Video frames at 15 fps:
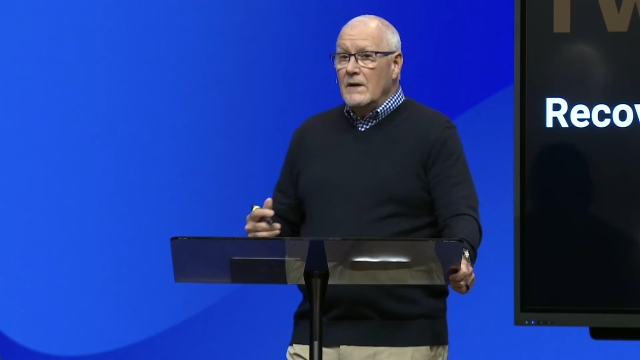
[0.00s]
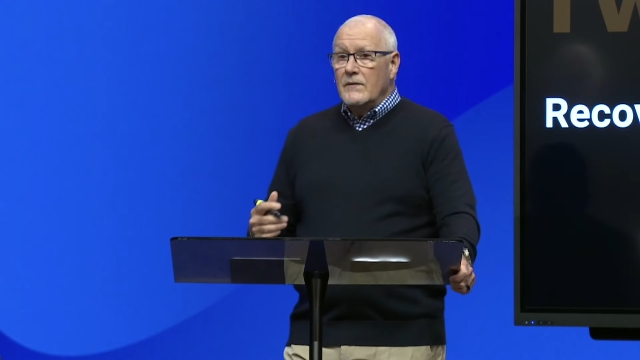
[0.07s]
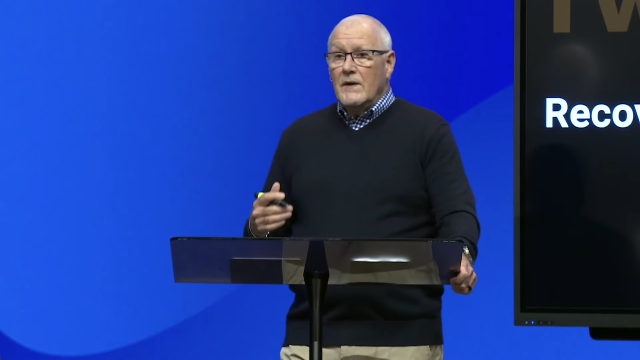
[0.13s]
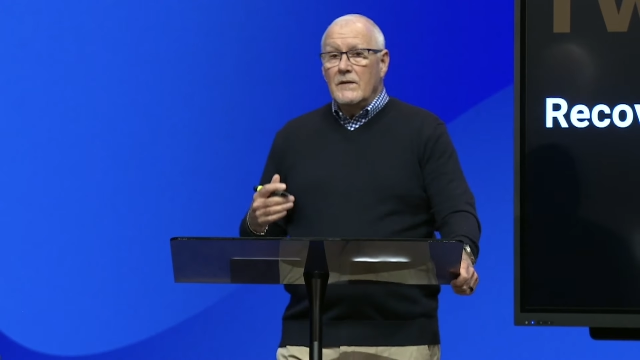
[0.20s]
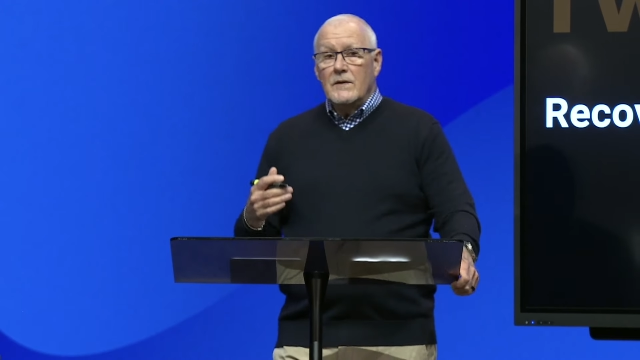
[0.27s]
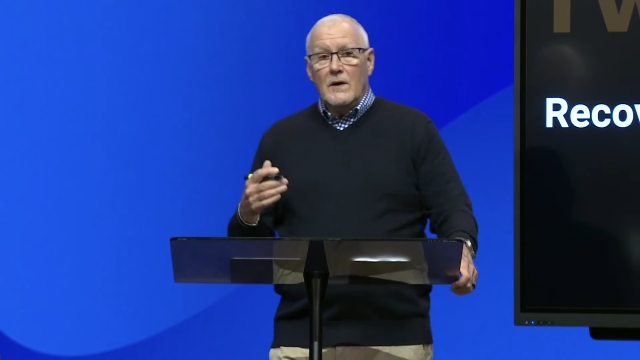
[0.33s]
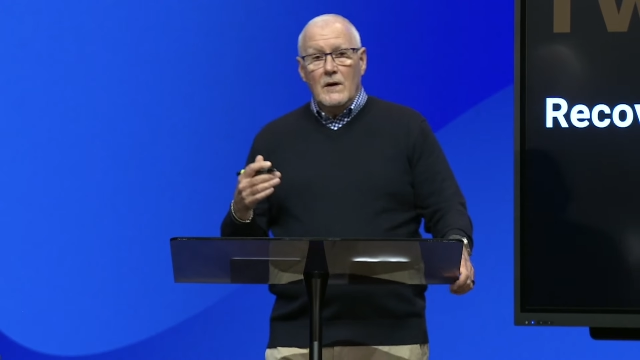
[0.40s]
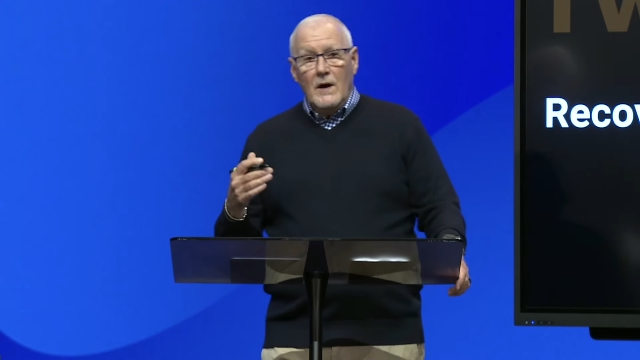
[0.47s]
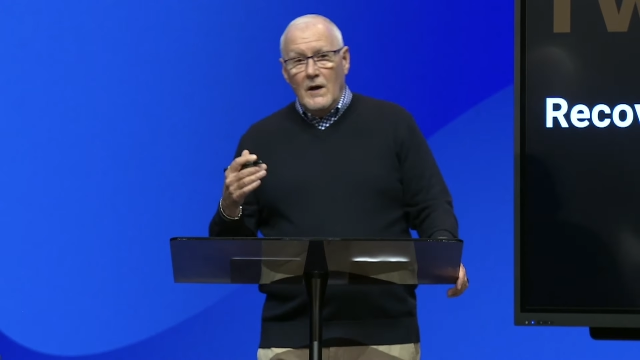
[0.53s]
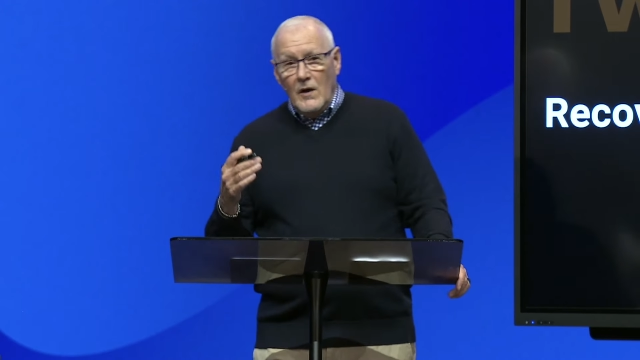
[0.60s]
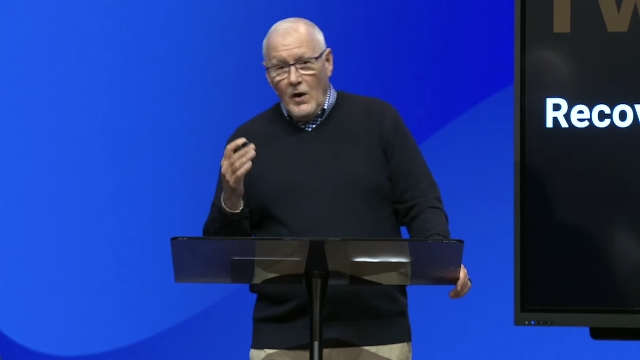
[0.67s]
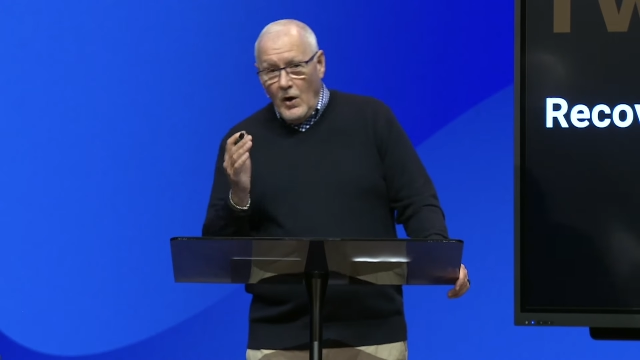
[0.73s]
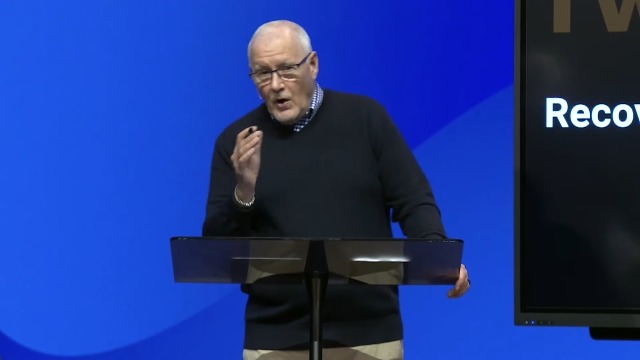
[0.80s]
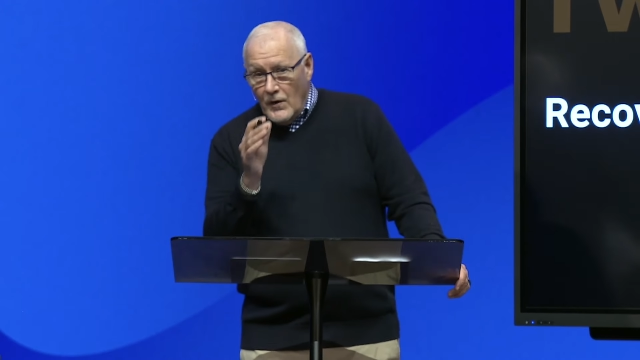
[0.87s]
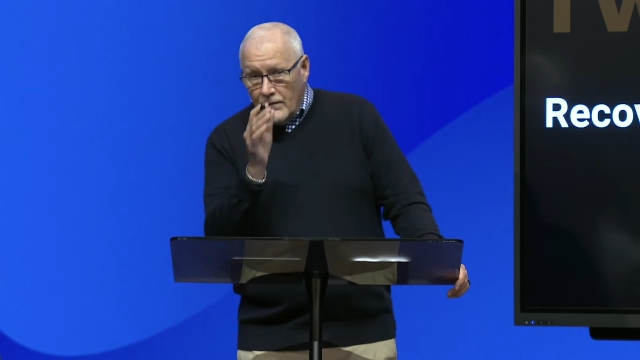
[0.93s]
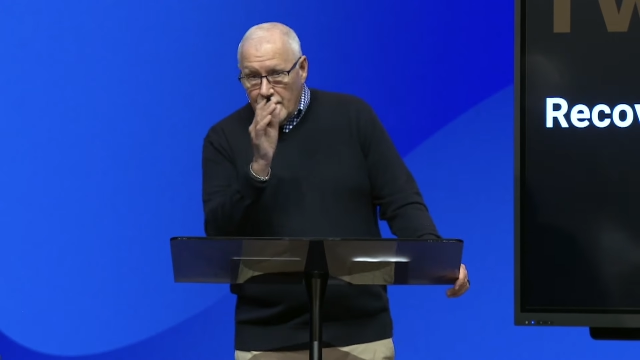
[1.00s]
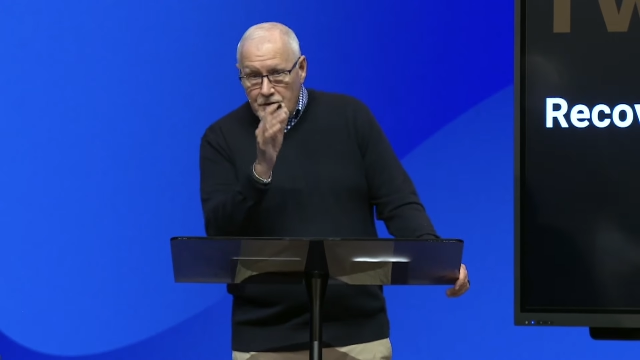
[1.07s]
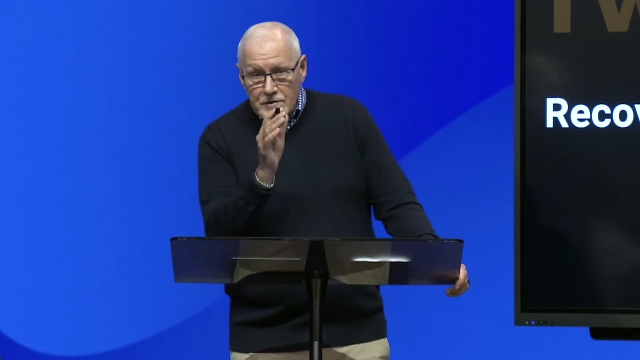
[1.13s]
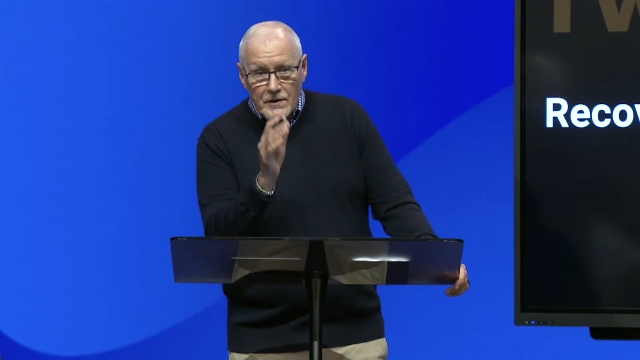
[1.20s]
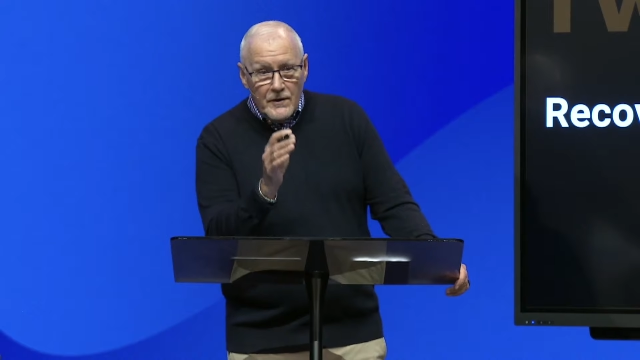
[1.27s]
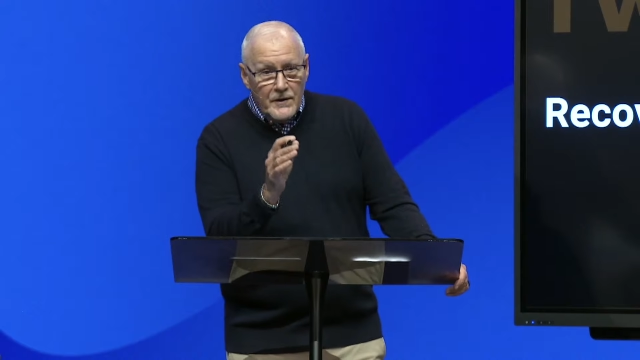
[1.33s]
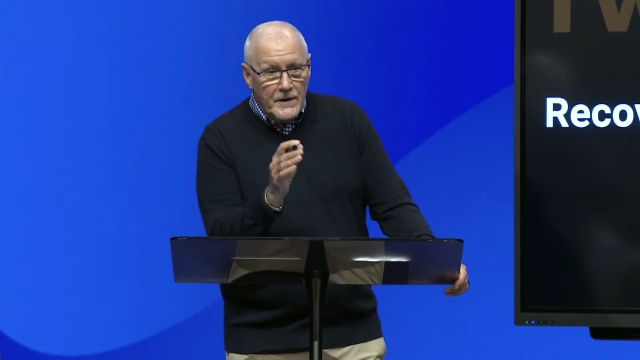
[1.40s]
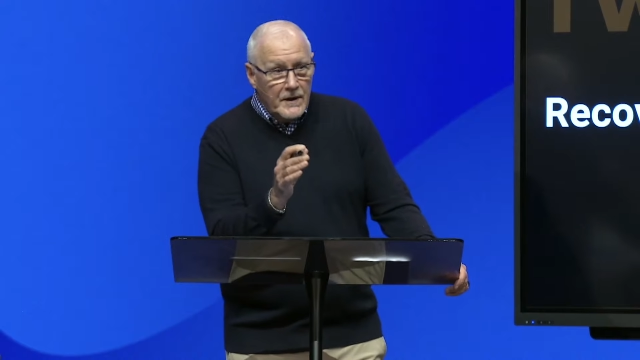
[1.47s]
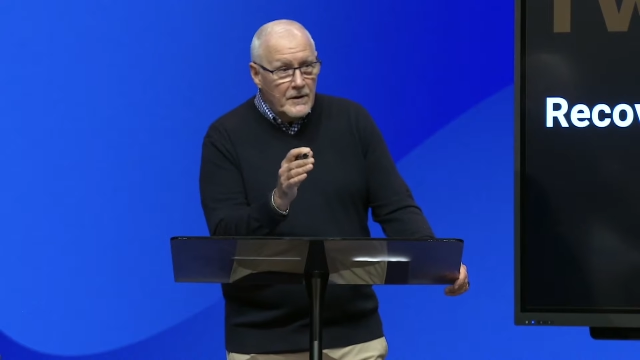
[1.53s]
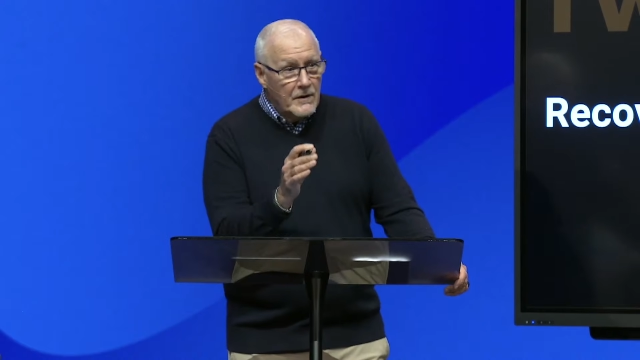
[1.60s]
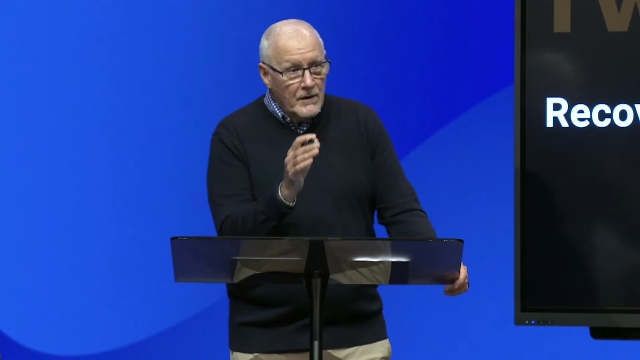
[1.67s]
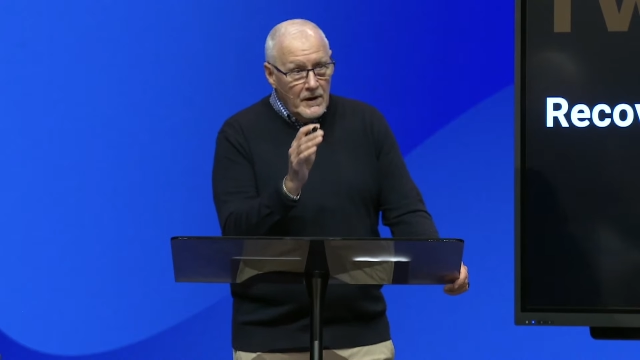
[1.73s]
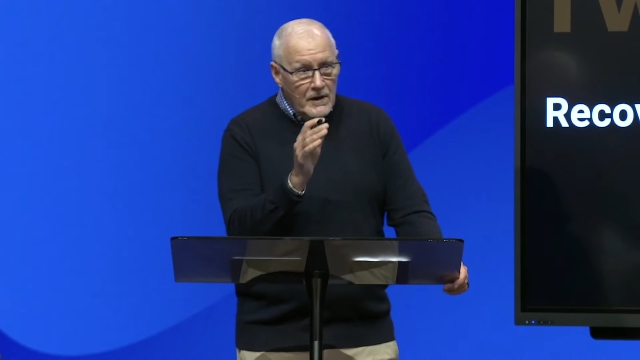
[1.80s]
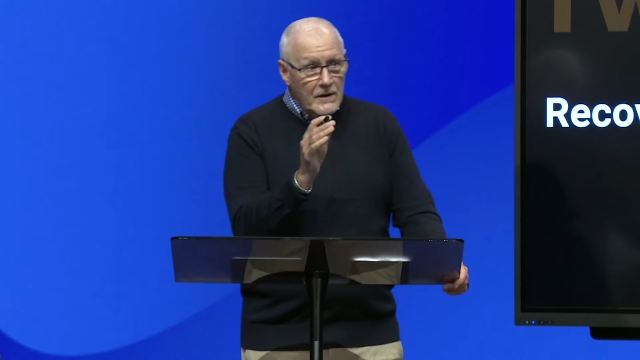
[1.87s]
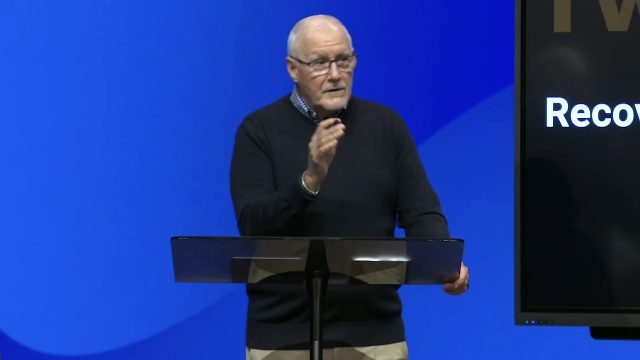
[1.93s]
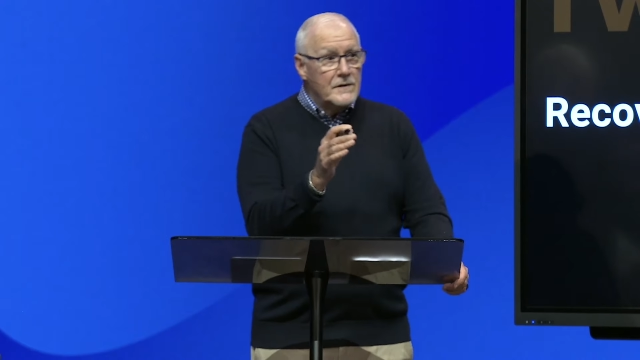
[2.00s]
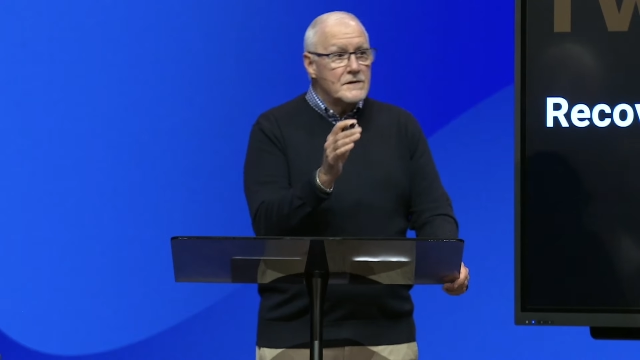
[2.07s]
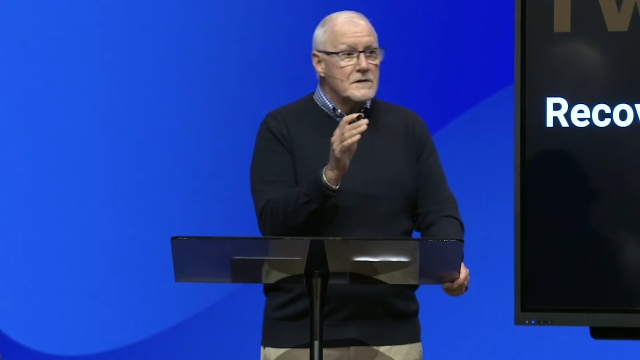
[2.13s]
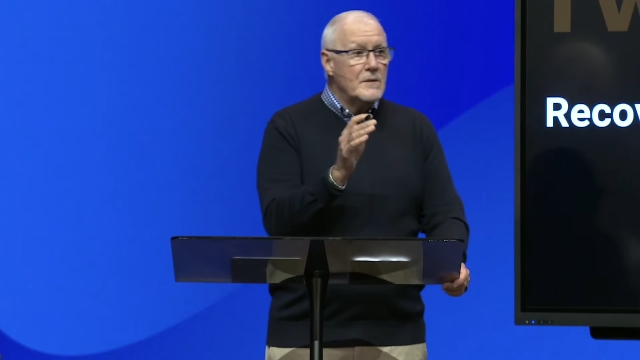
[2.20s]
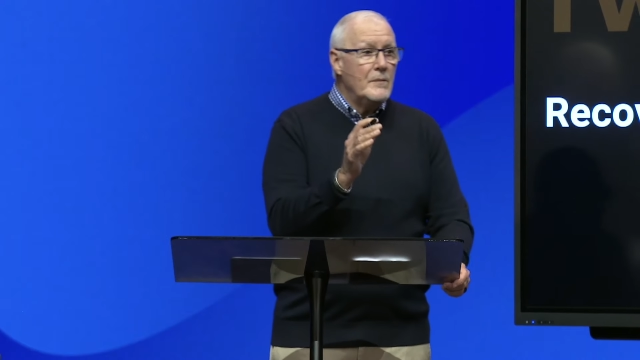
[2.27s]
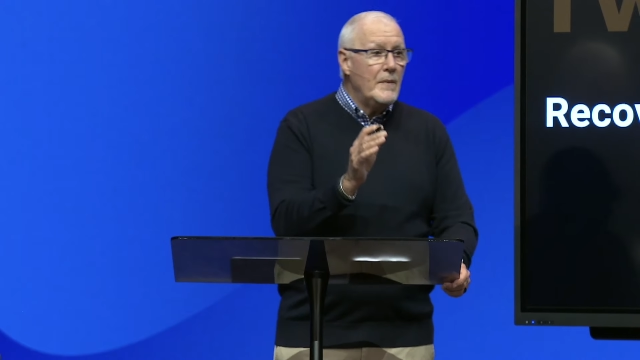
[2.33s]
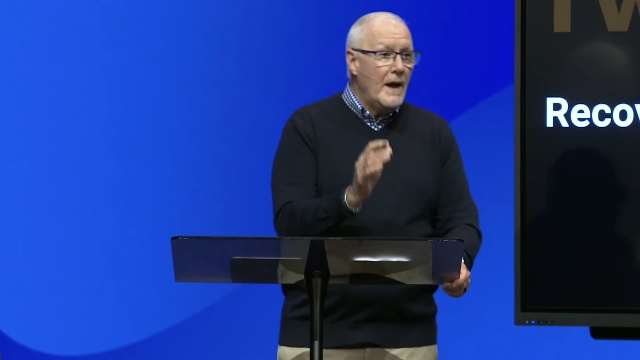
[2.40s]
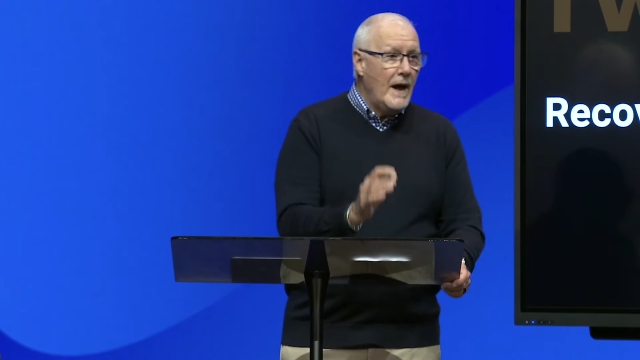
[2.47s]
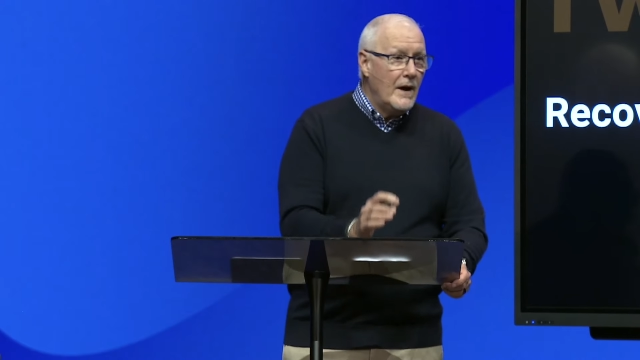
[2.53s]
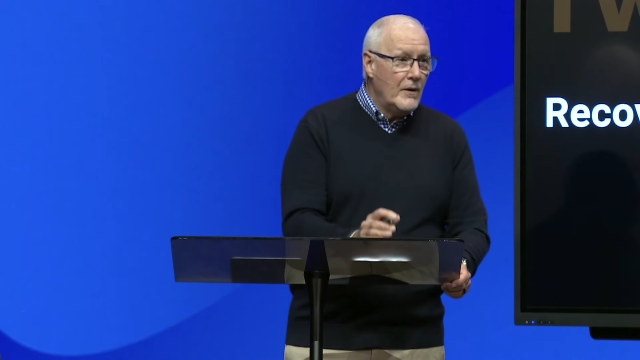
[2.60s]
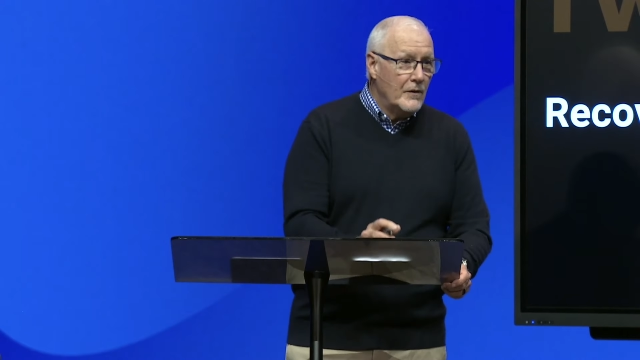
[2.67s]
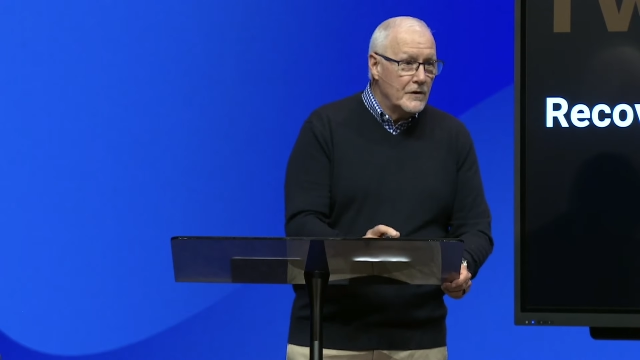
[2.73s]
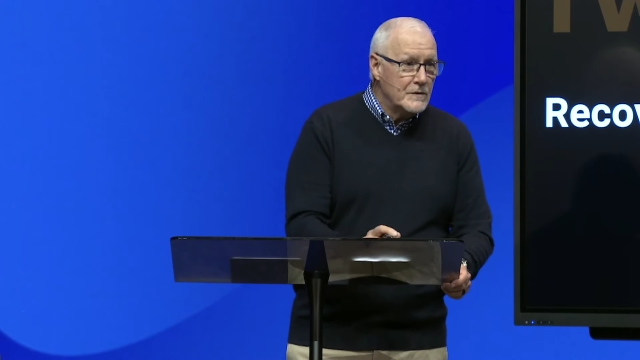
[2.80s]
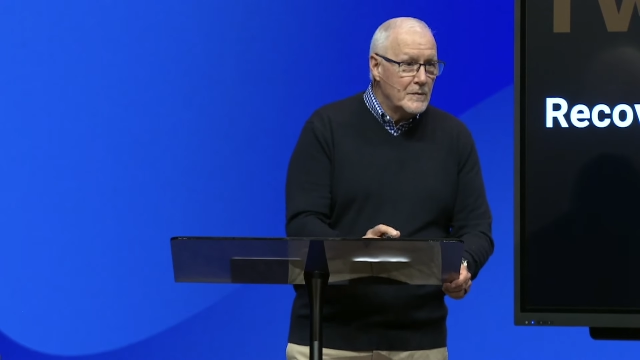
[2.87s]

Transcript: that there, along the journey, you're going to lose some battles.